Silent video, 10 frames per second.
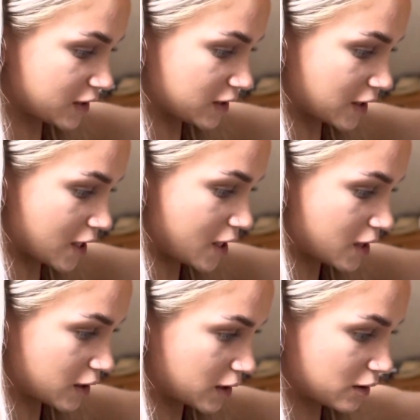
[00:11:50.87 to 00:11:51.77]

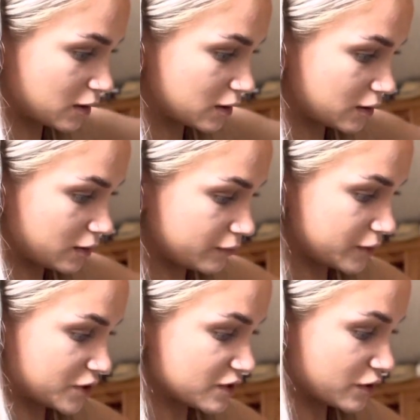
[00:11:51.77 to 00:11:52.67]
thick,
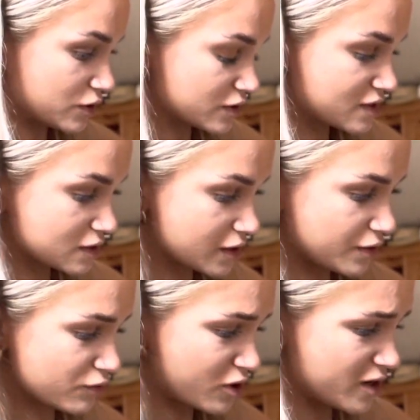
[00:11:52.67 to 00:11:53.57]
which is a good sign,
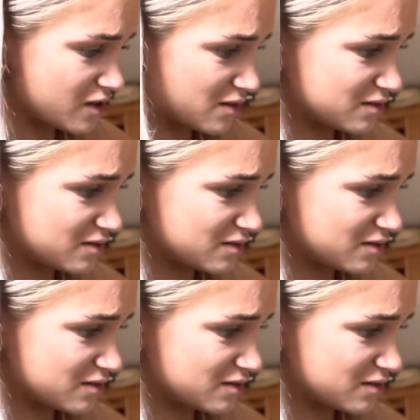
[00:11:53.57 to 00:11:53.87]
right?